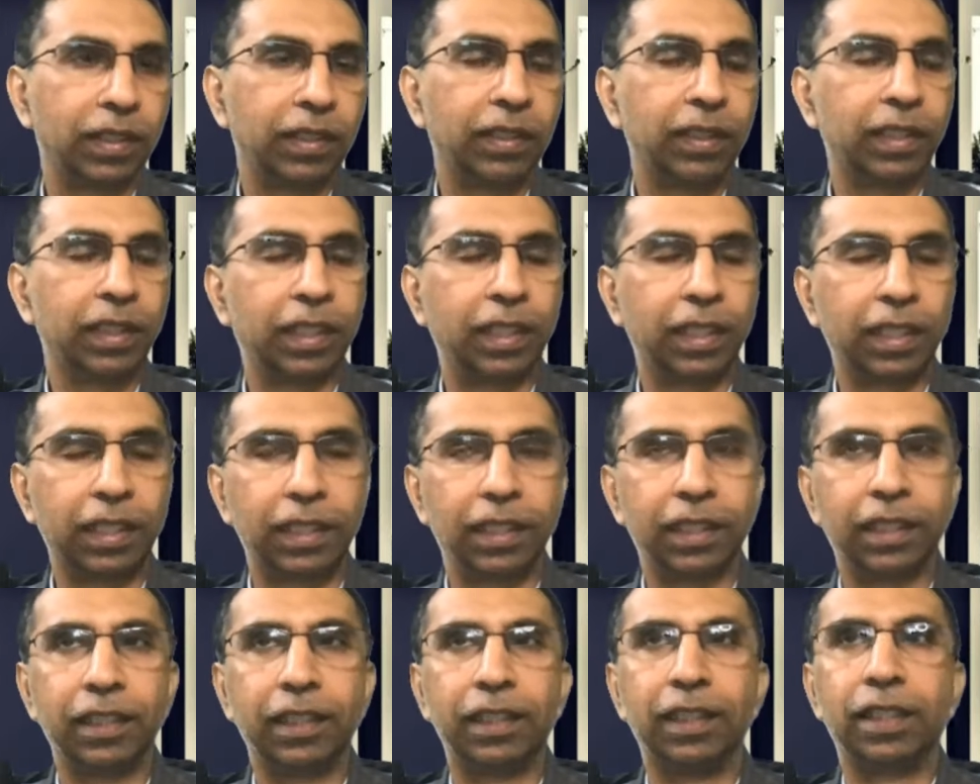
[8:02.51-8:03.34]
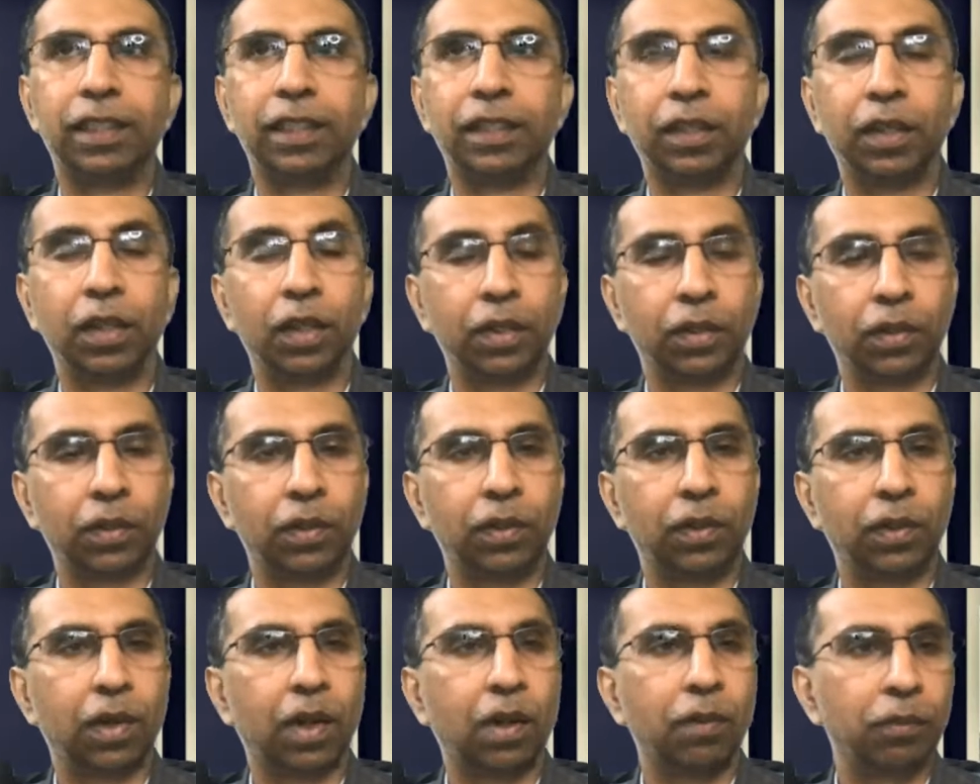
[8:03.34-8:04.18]
Third, you have to
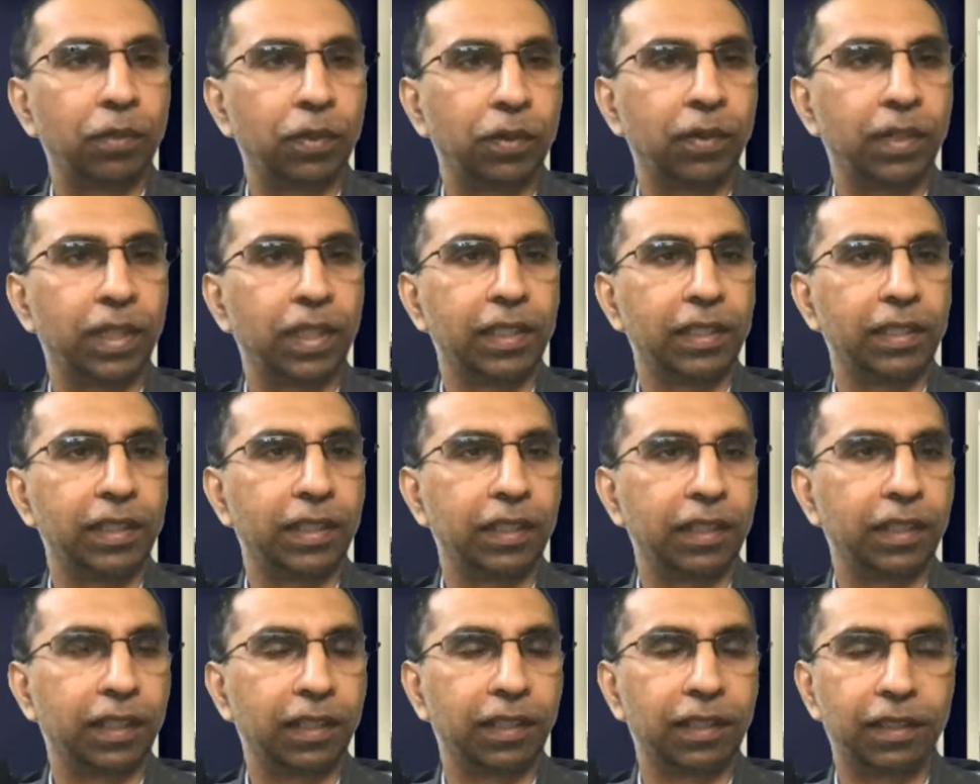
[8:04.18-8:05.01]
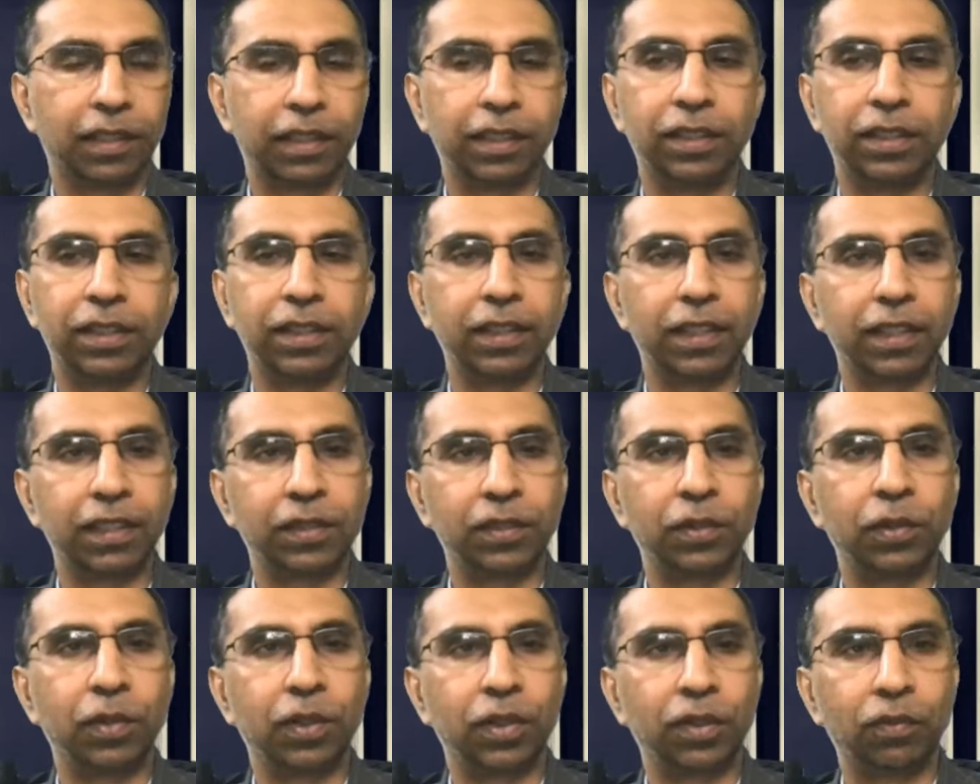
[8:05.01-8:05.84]
drop your agenda. Let's
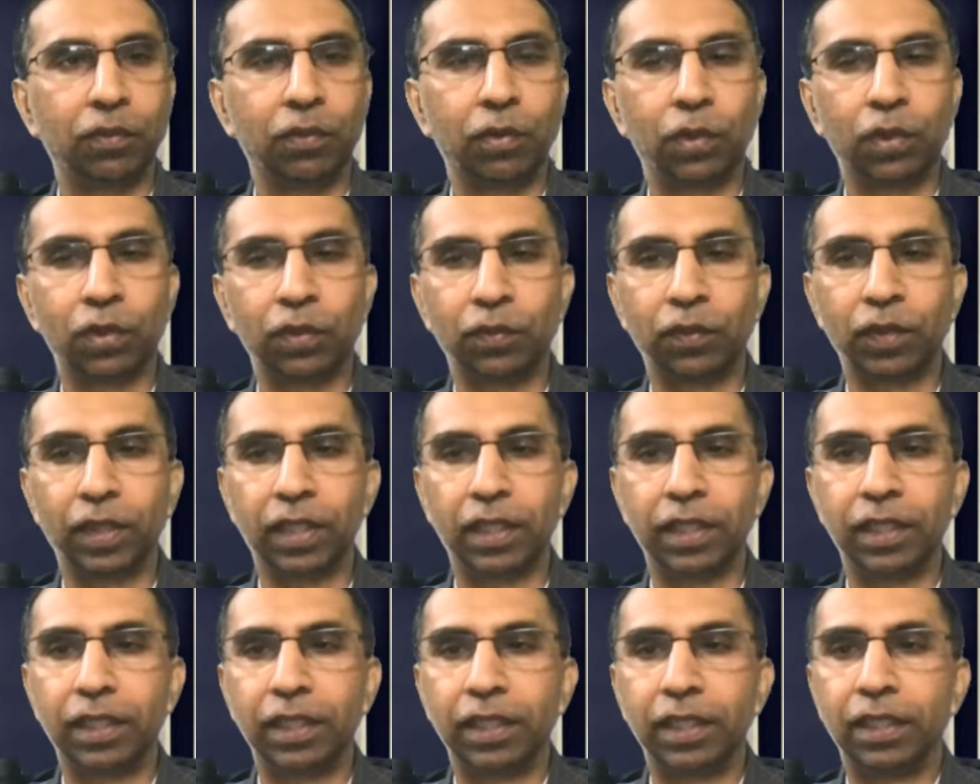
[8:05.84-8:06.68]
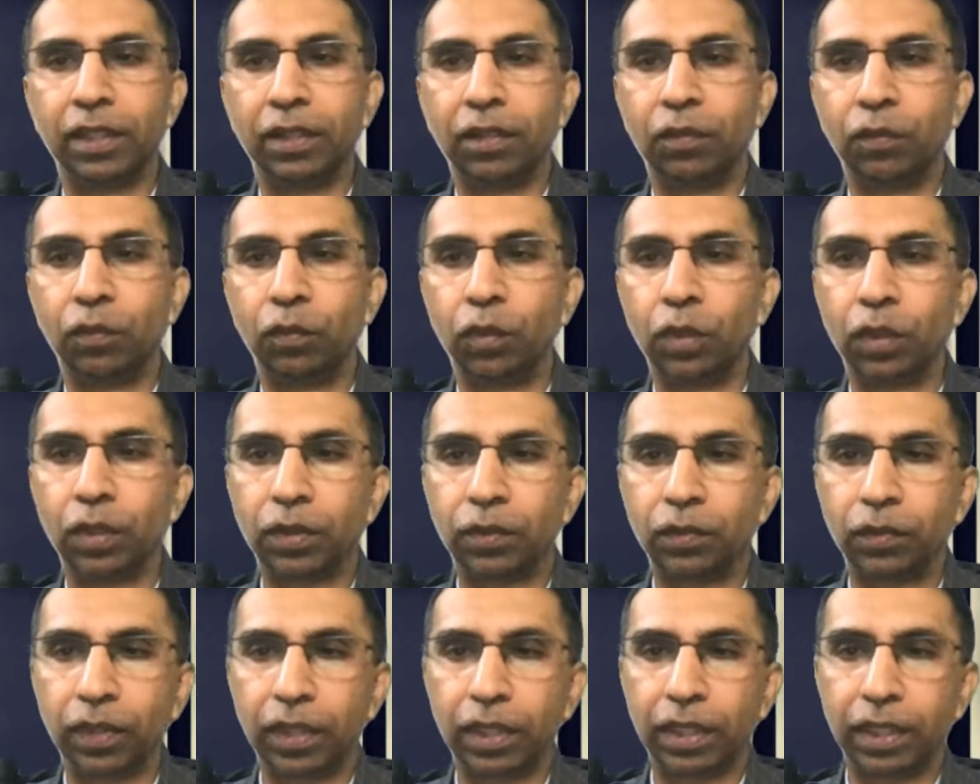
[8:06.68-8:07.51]
go to the fourth one.
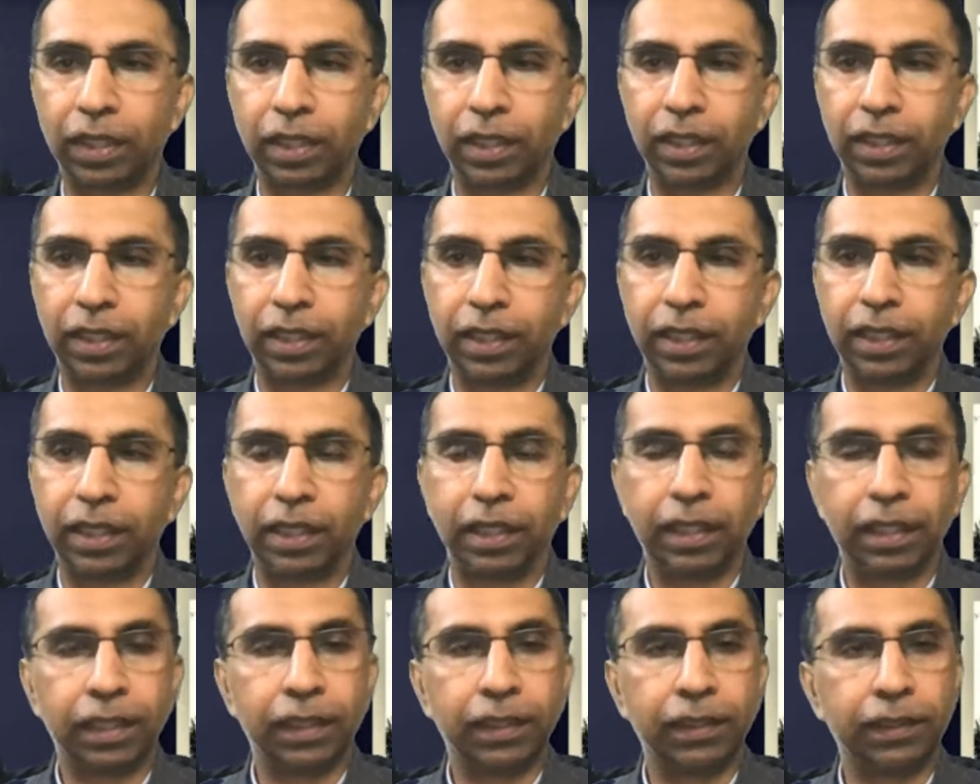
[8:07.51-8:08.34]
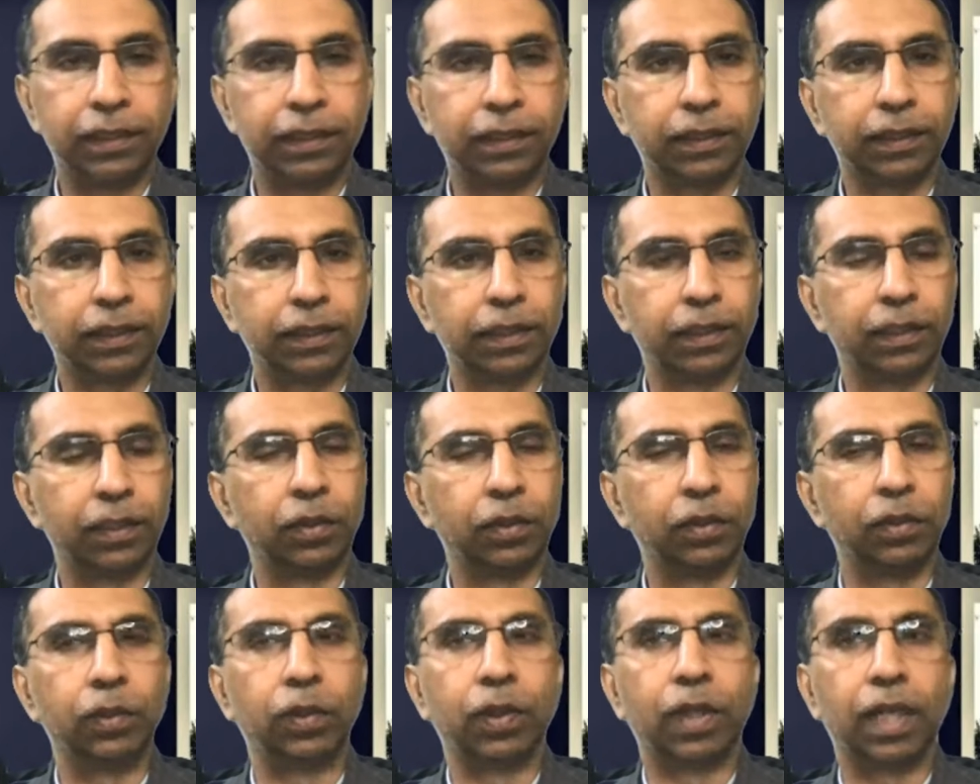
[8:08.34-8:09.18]
Fourth one is
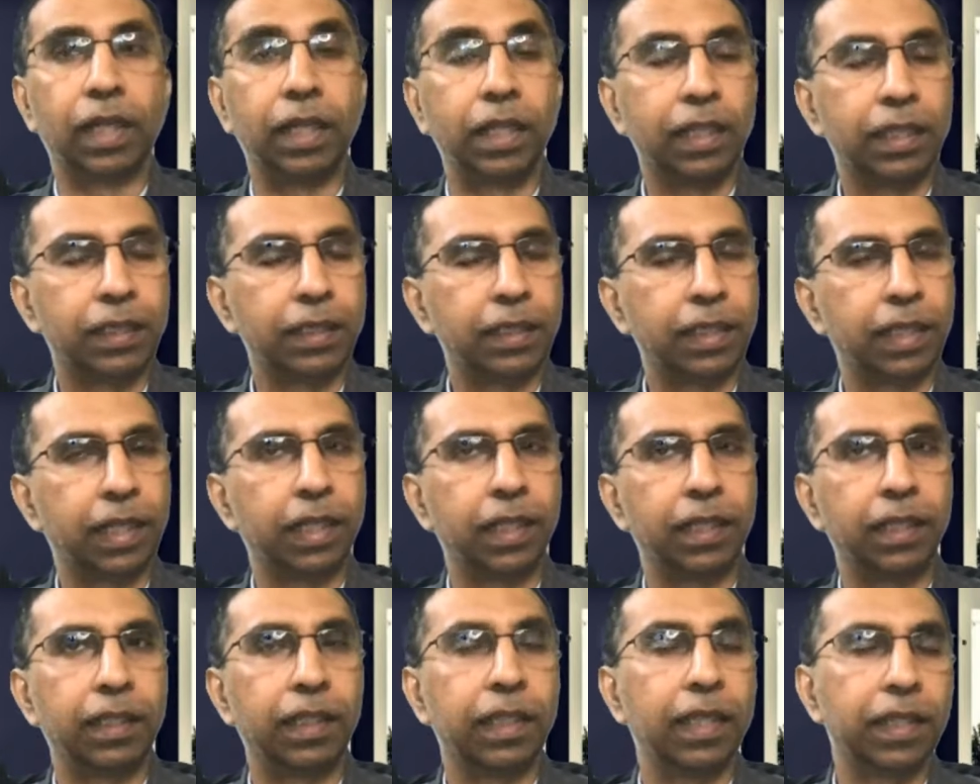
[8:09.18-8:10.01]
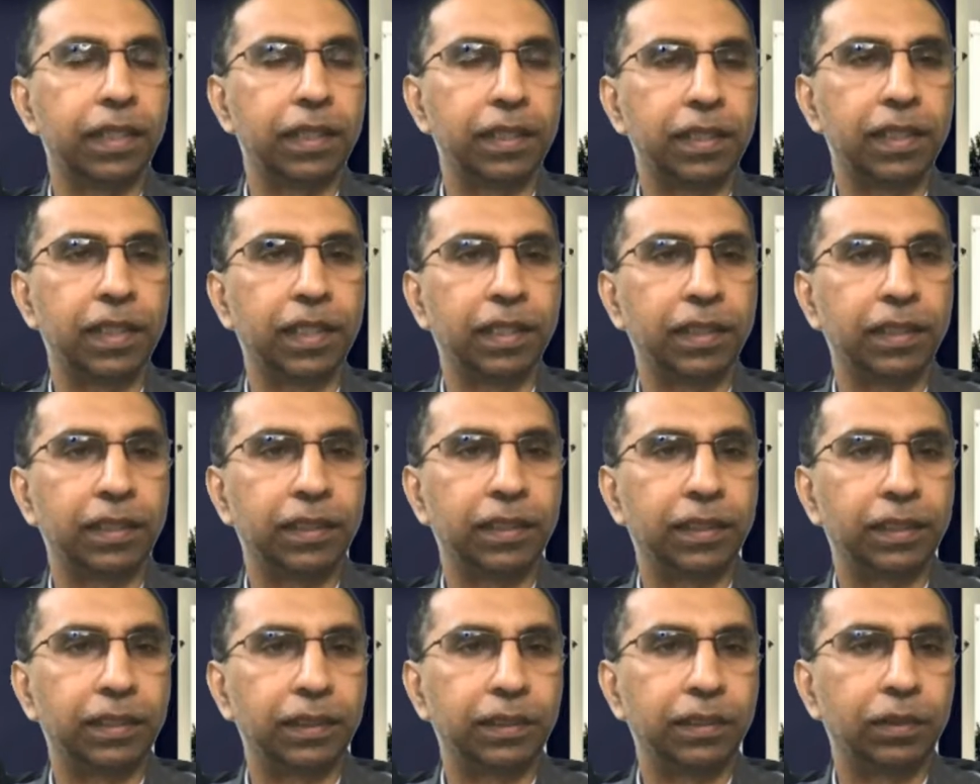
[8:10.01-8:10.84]
to understand their
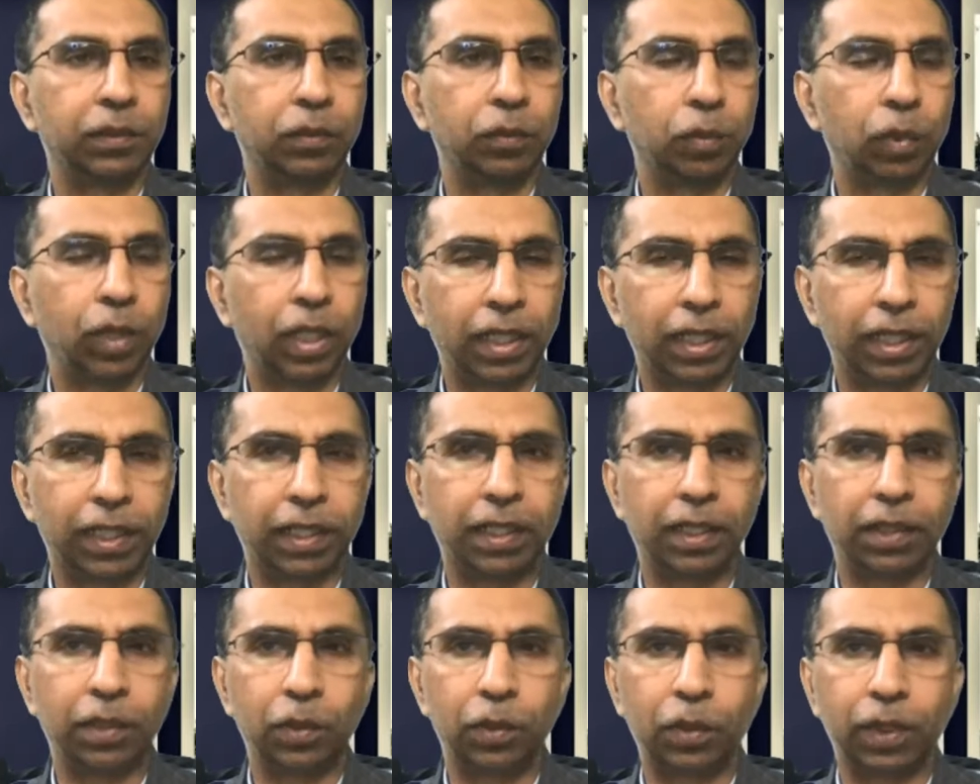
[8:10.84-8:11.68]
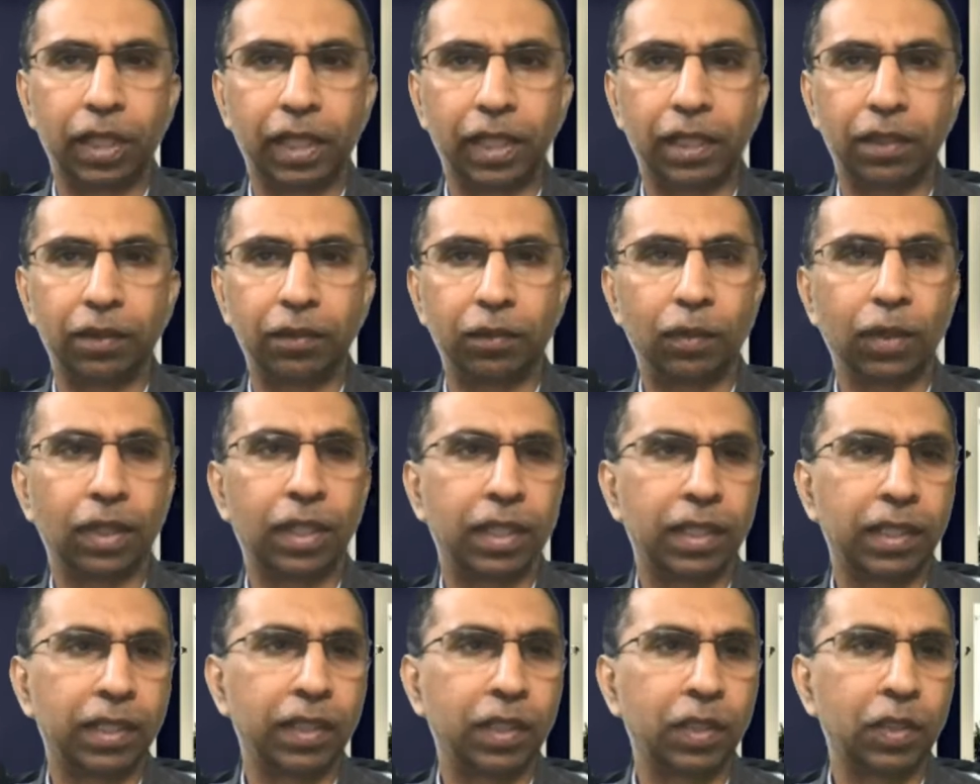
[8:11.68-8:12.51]
strengths. What are they good at? What
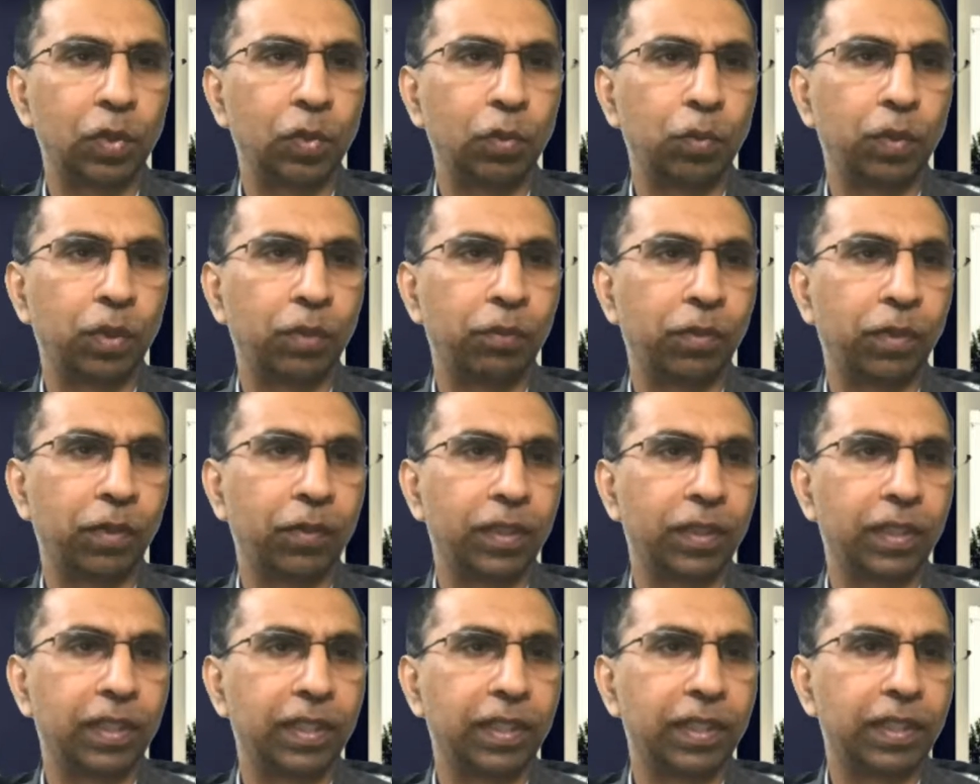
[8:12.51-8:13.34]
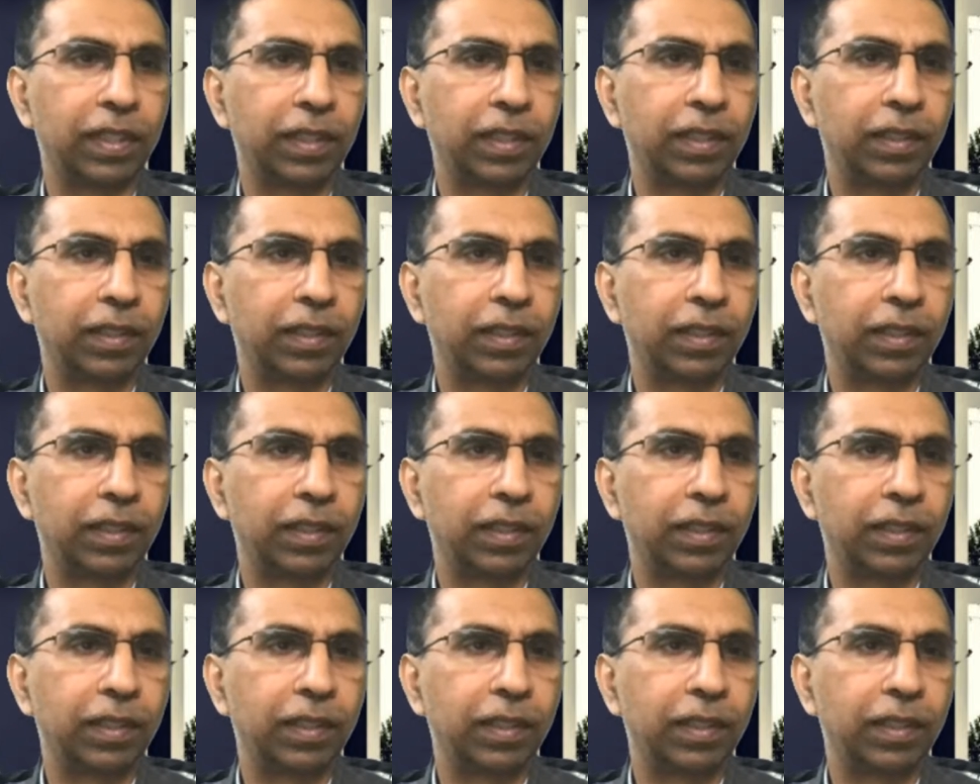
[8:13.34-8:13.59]
are their superpowers?